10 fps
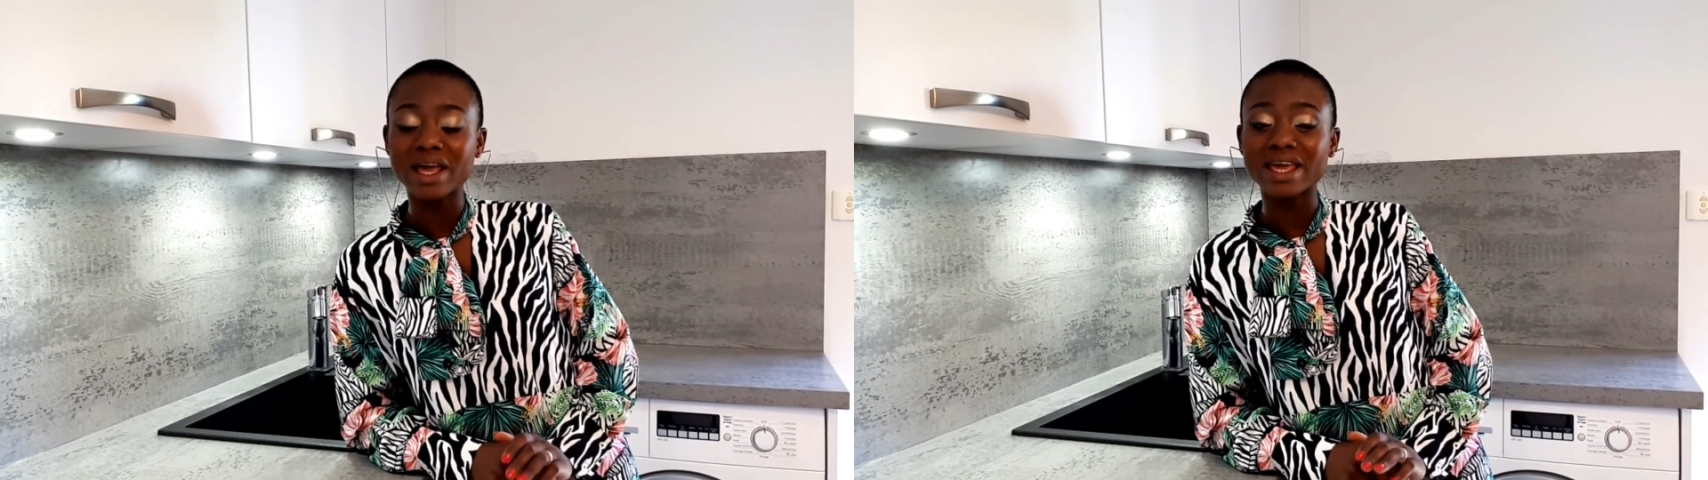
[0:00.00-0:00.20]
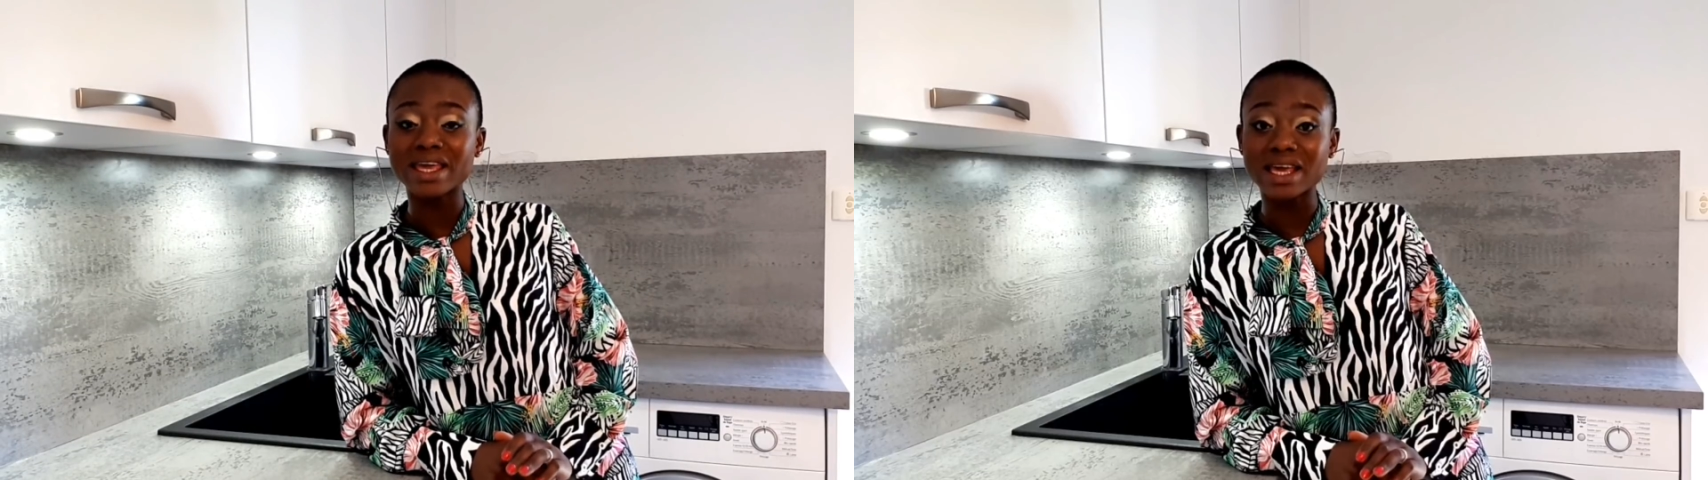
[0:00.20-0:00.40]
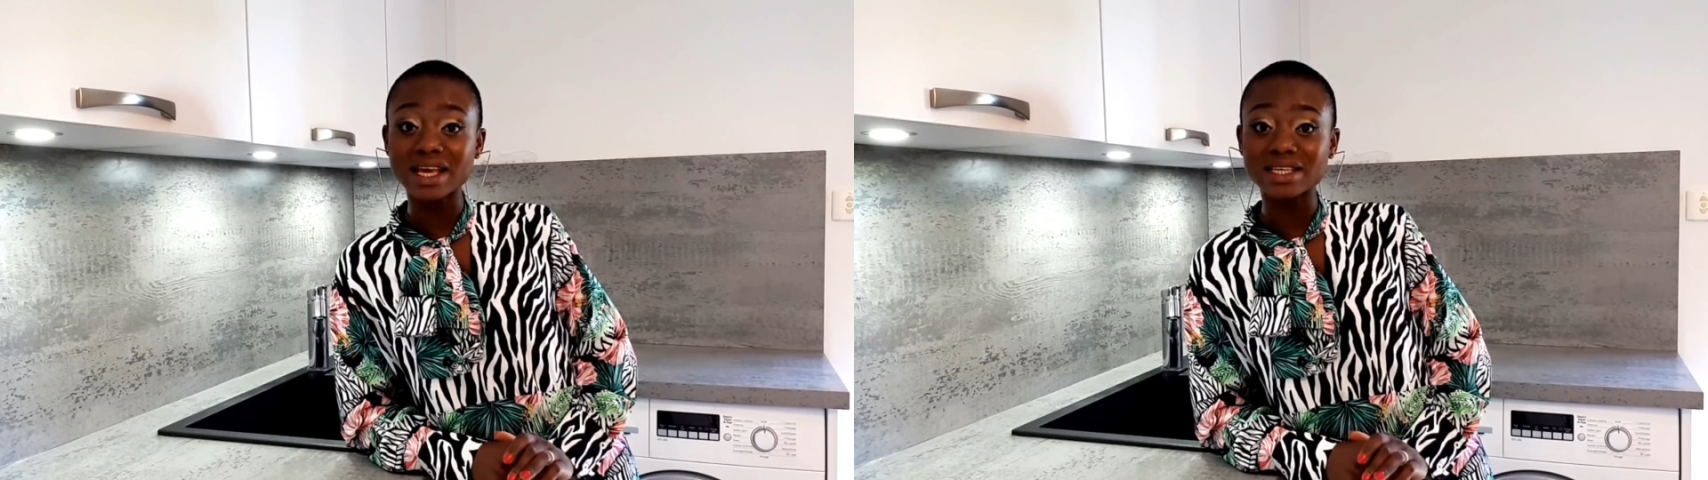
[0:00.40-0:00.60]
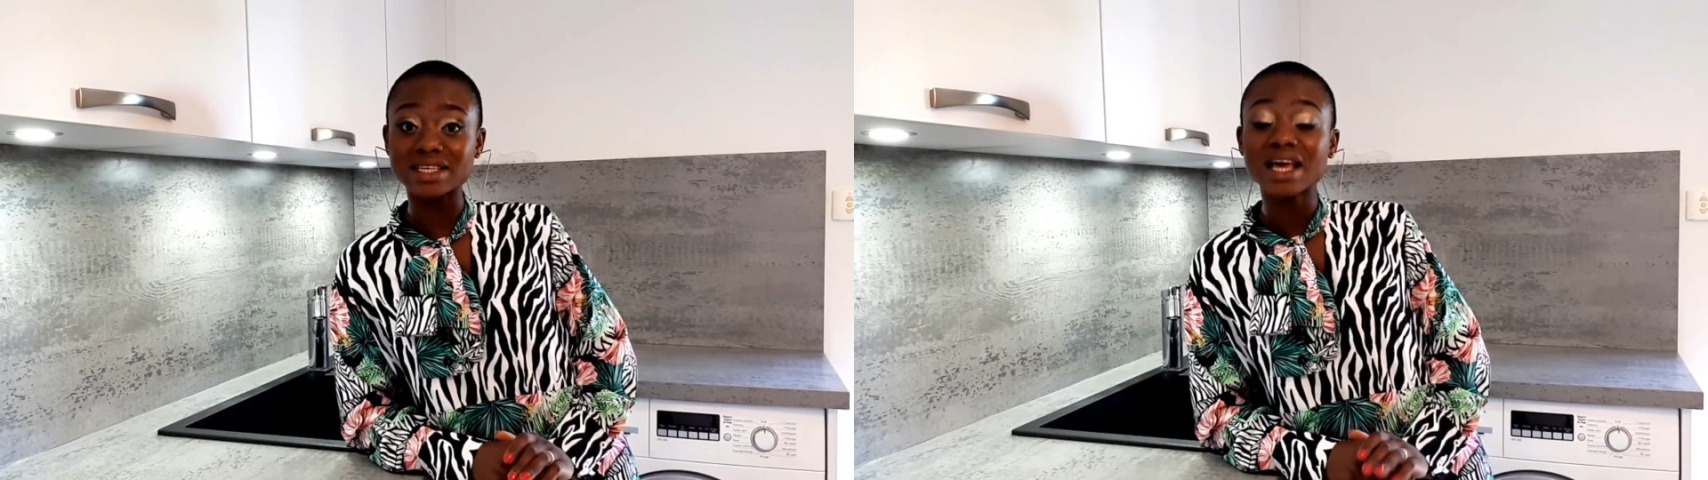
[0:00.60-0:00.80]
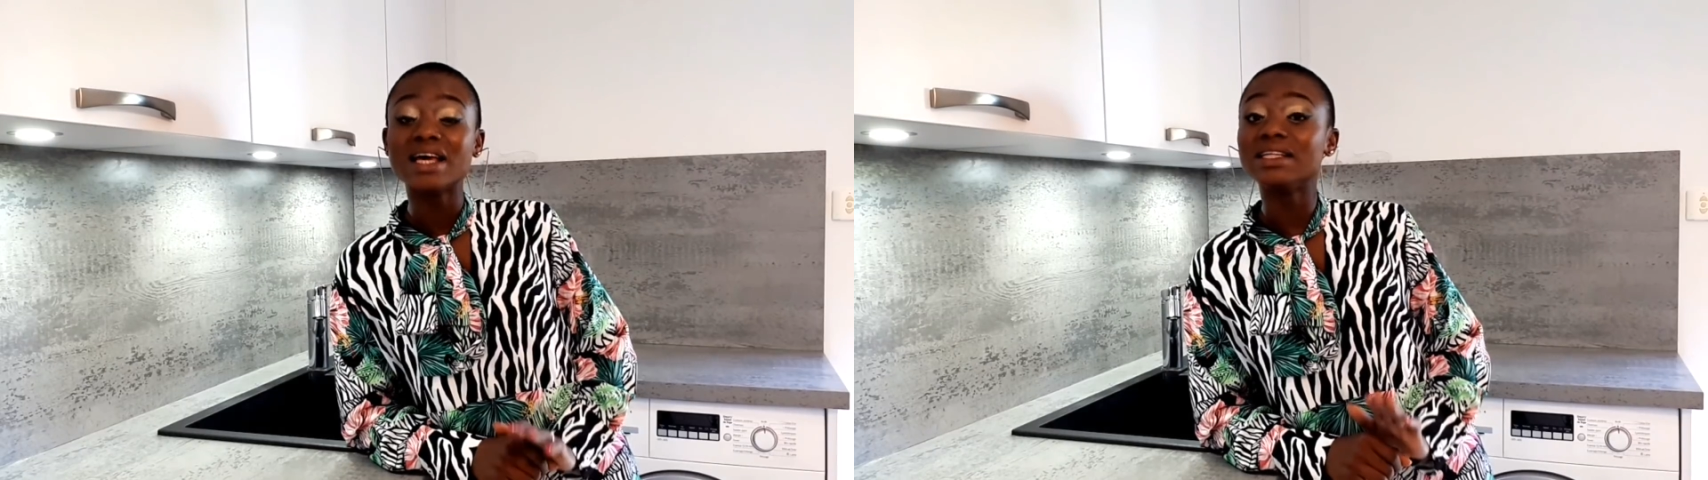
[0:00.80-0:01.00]

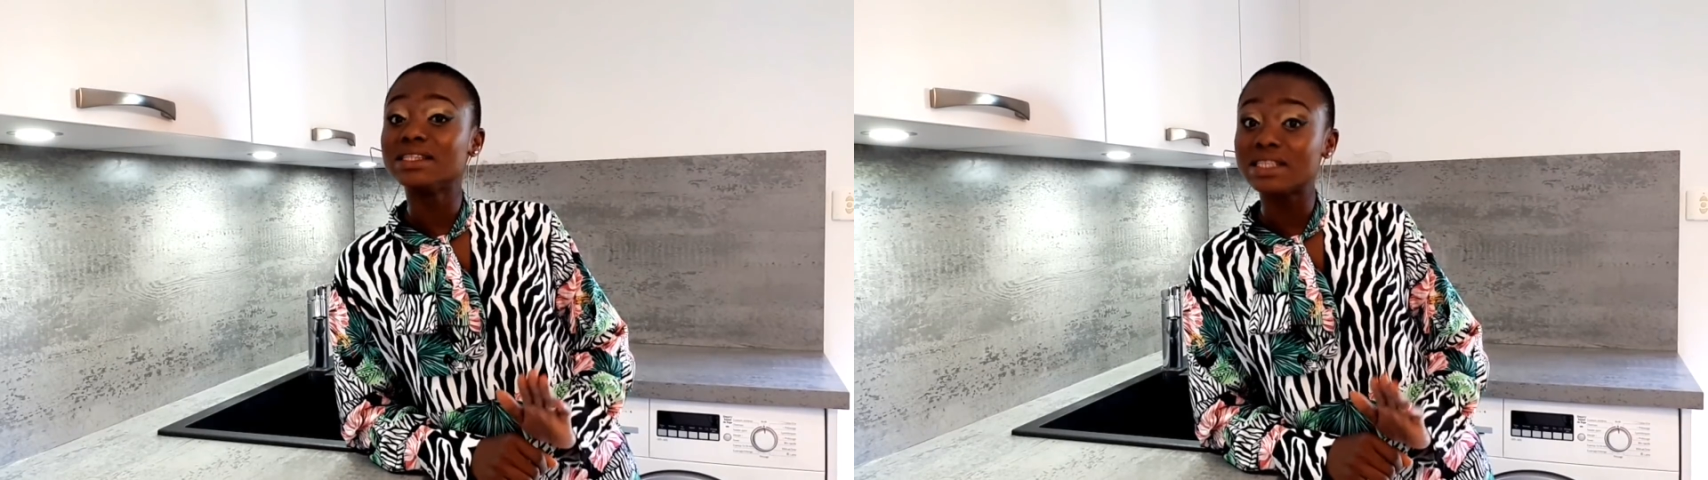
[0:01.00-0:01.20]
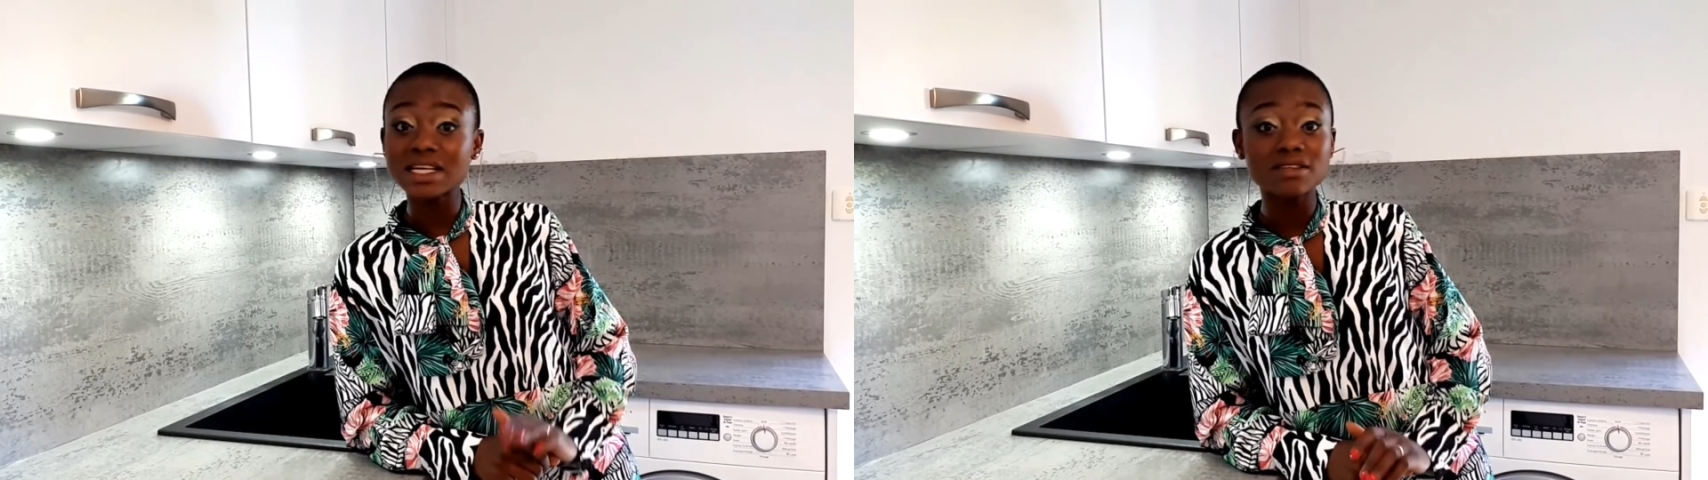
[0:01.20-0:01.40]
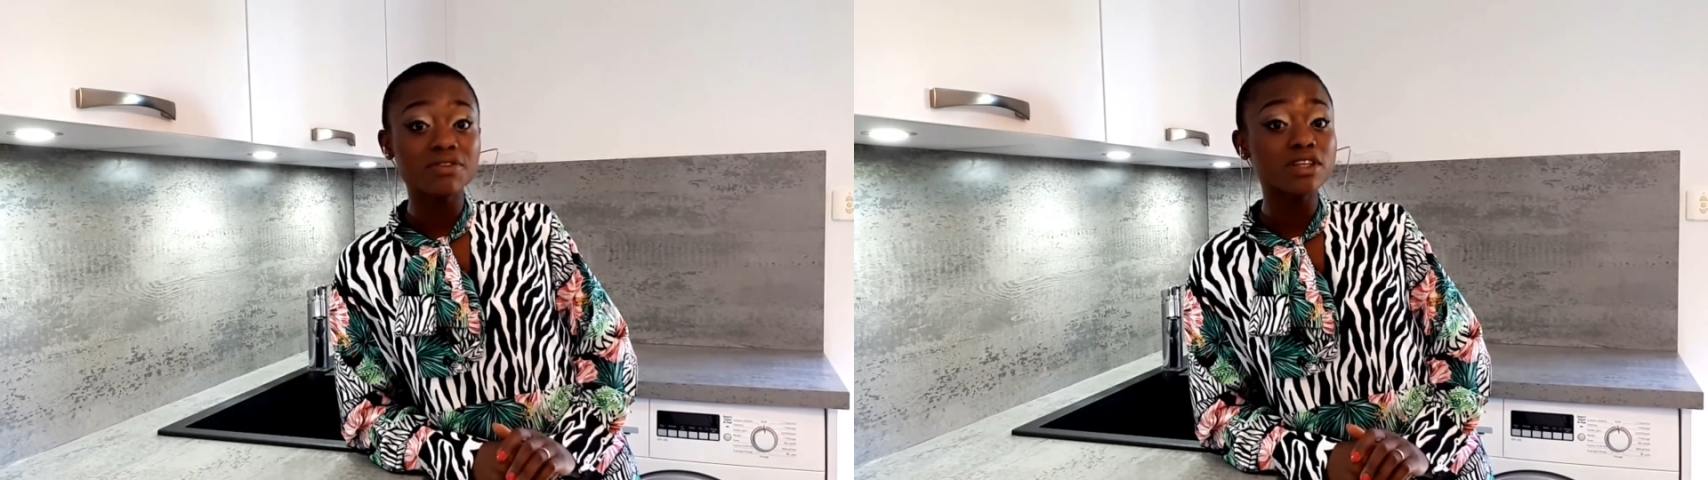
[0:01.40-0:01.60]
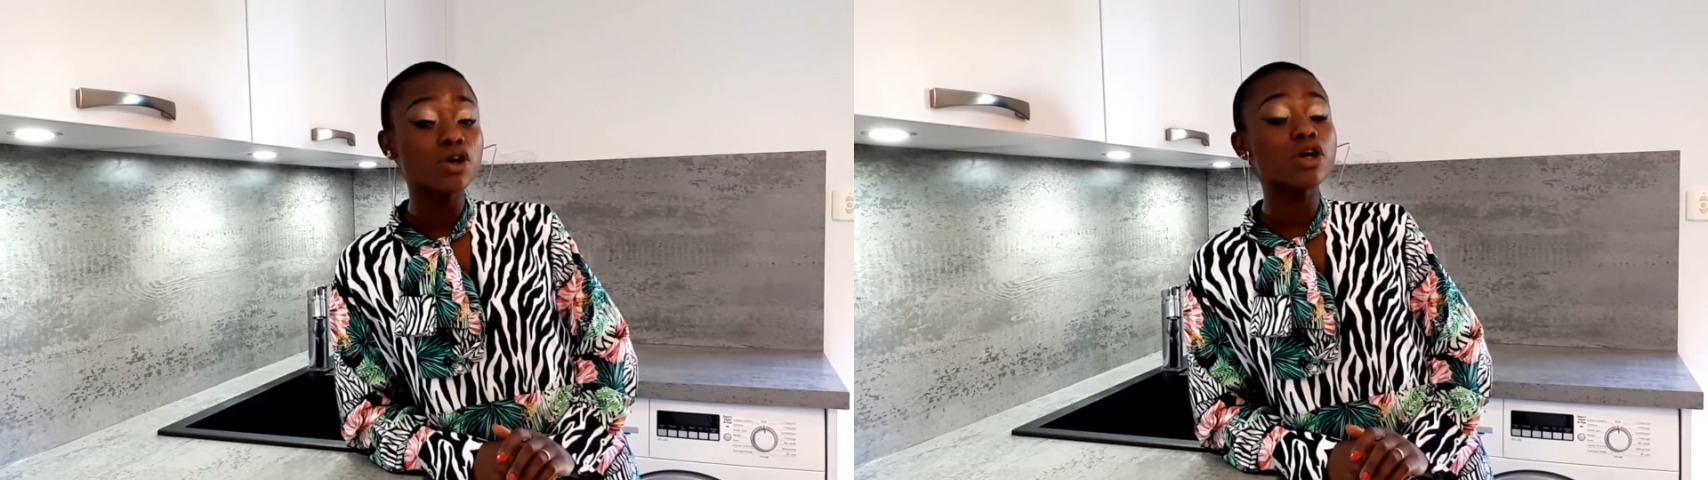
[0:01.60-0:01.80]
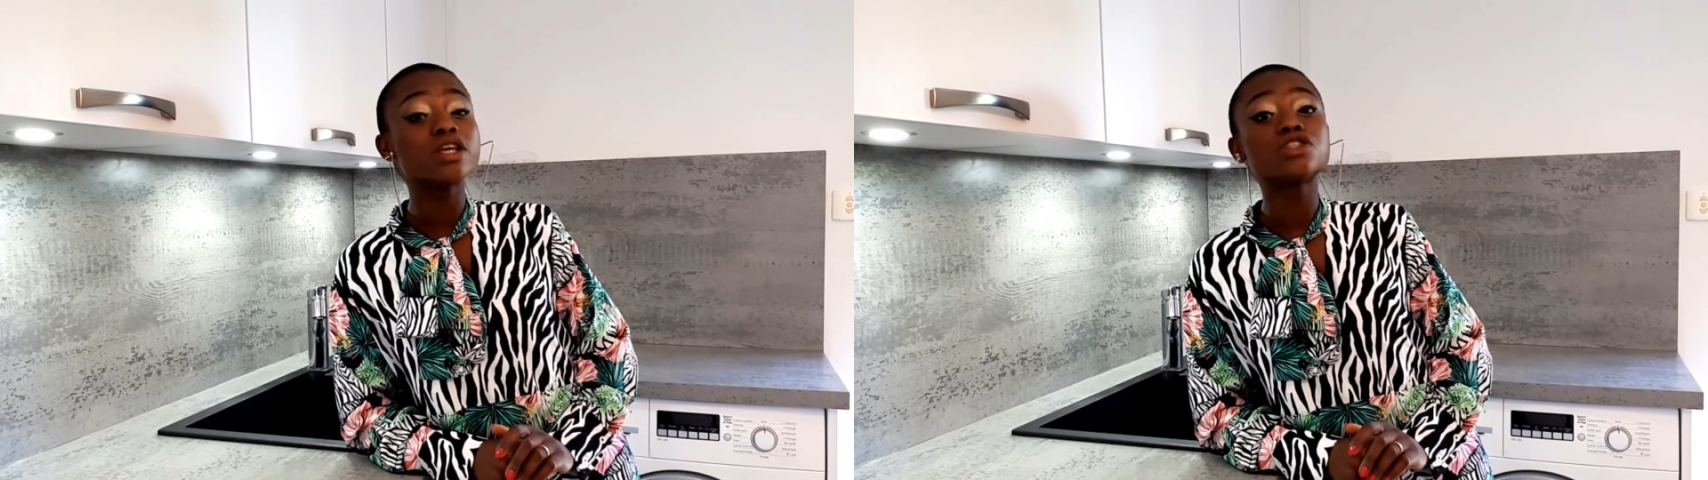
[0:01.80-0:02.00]
Yes, and this
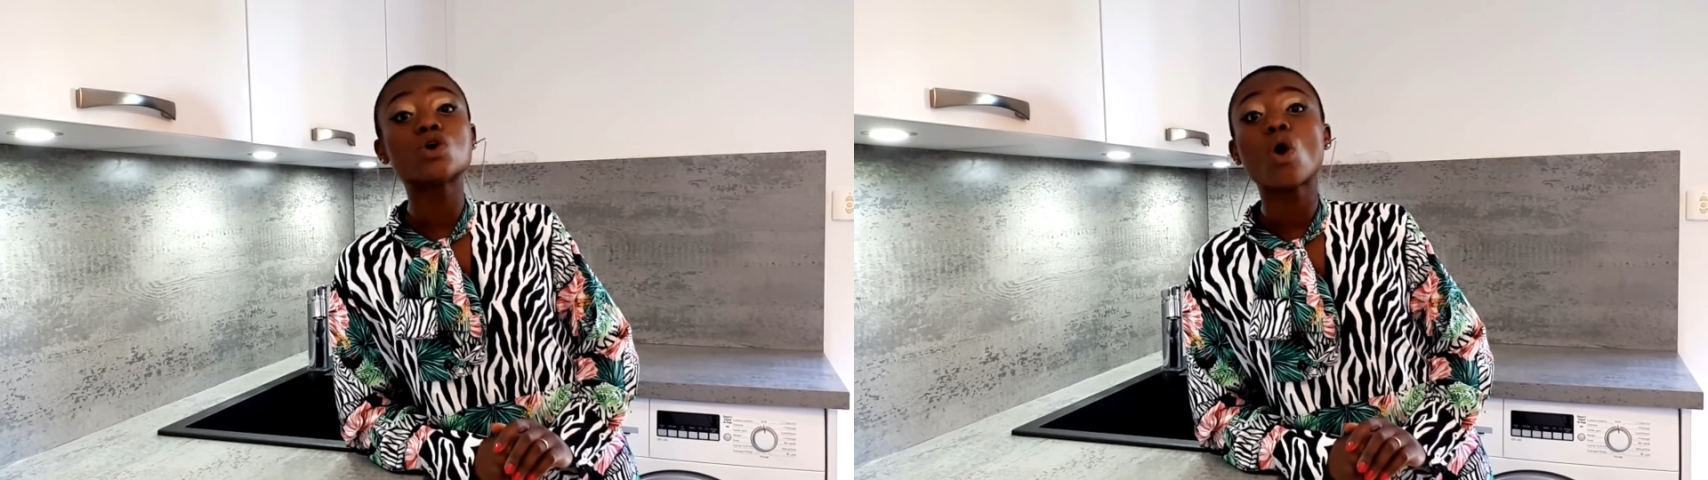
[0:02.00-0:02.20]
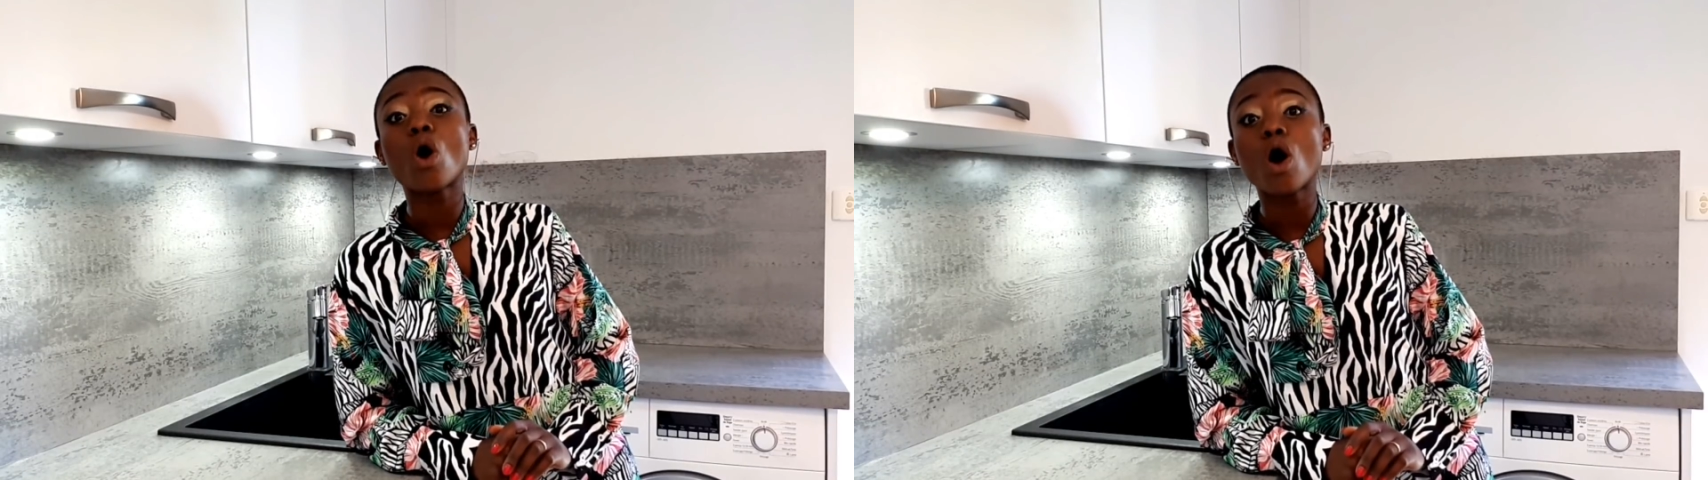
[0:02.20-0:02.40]
video is